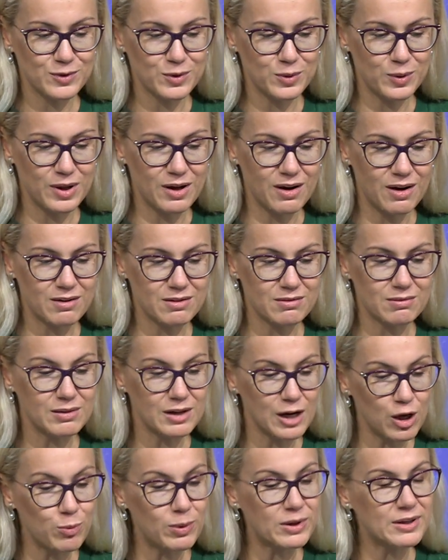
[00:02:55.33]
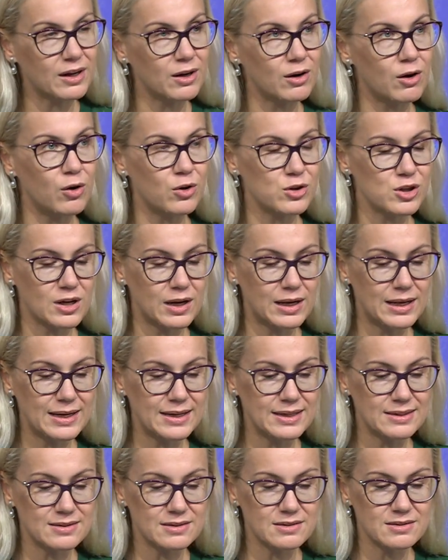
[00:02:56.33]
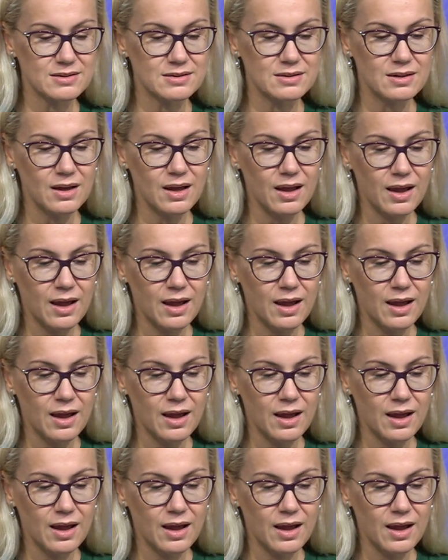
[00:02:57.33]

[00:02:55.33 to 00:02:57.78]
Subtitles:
We are global technological leaders,